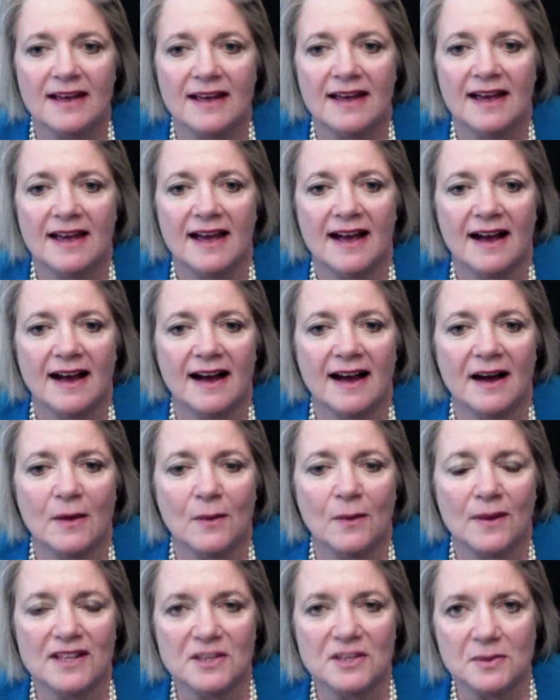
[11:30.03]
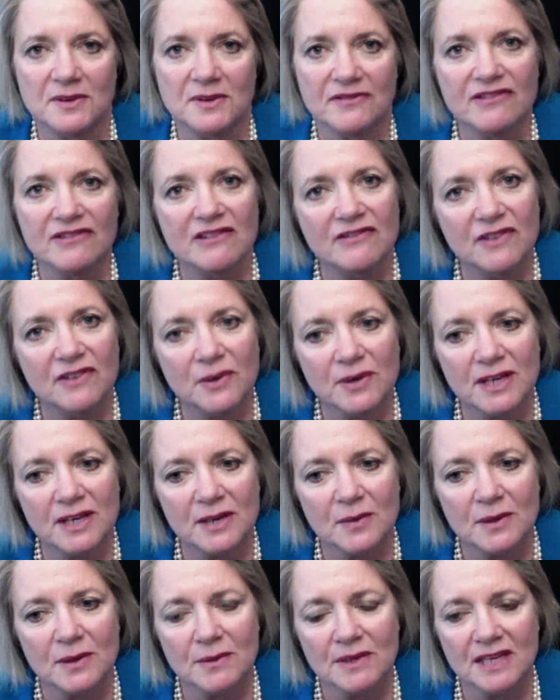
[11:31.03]
Uh, once we've reviewed it,
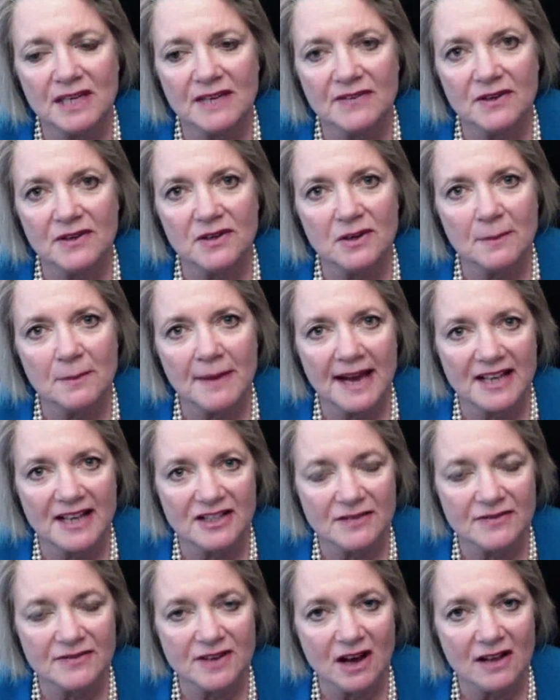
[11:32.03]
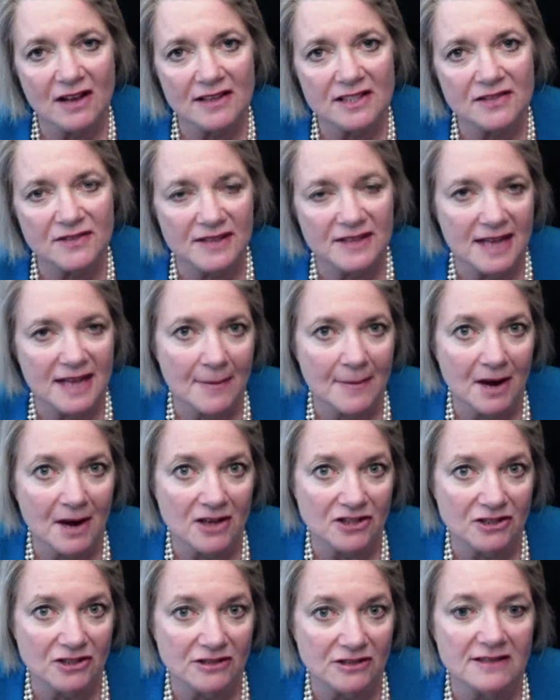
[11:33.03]
we will give you your badge of knowledge for that
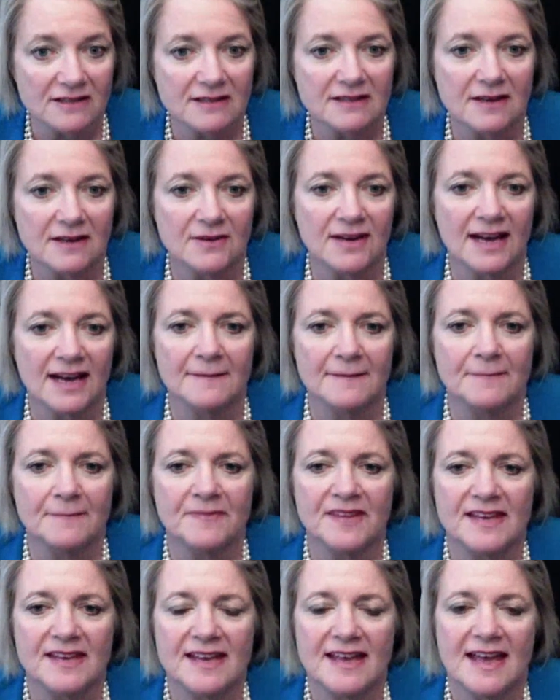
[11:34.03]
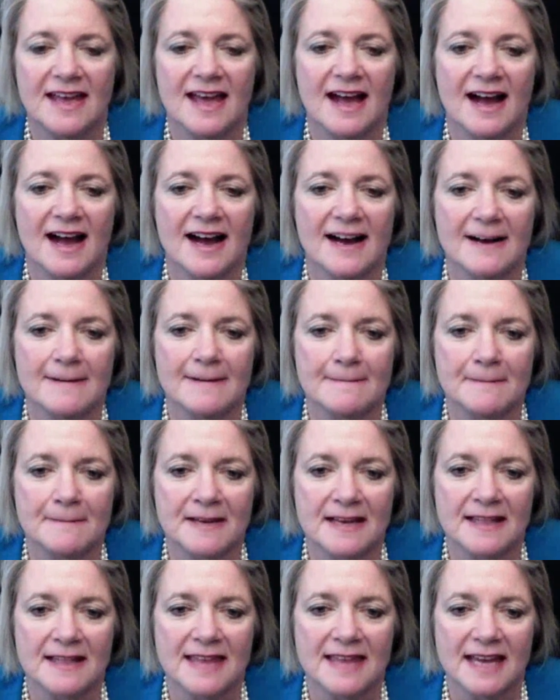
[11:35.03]
module. Okay, um,
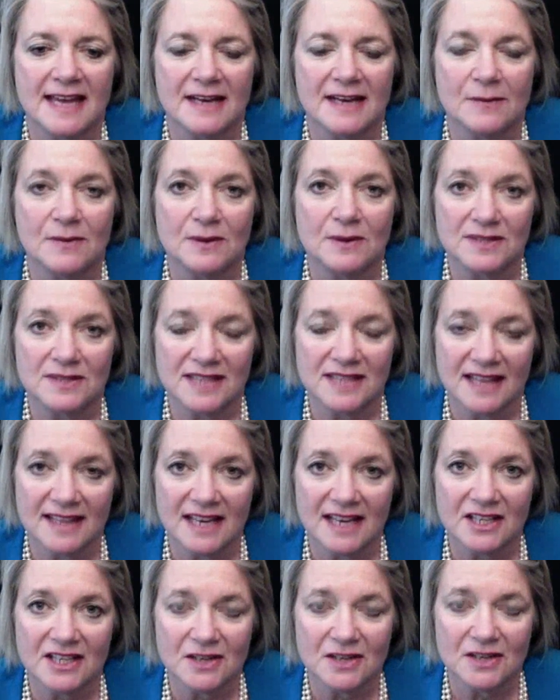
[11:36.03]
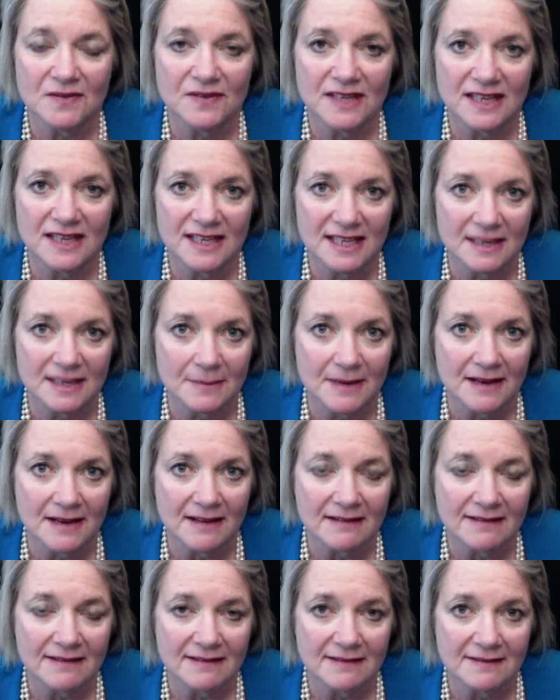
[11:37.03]
and then we will send that to you via email.
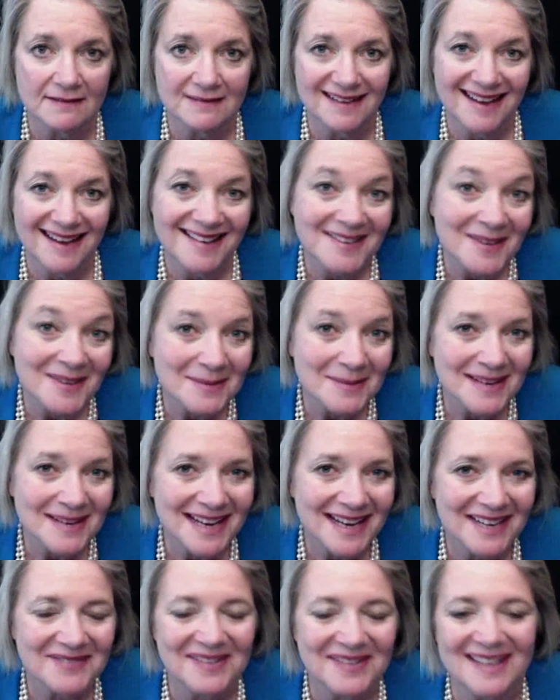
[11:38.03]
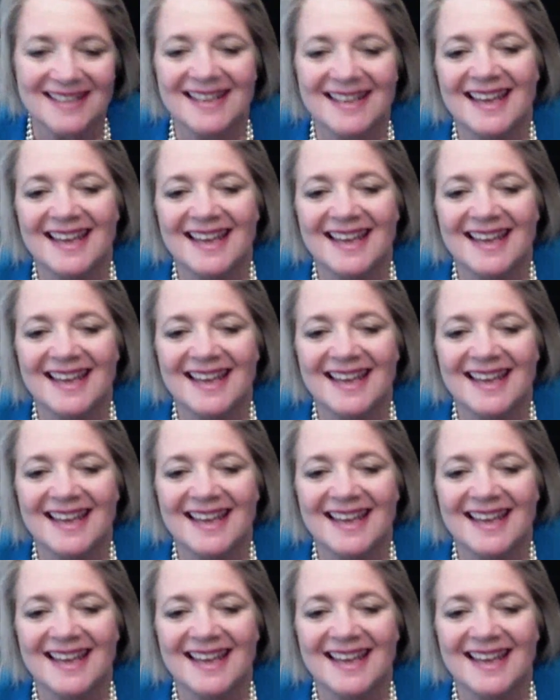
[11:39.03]
Okay, so that will be kind of fun.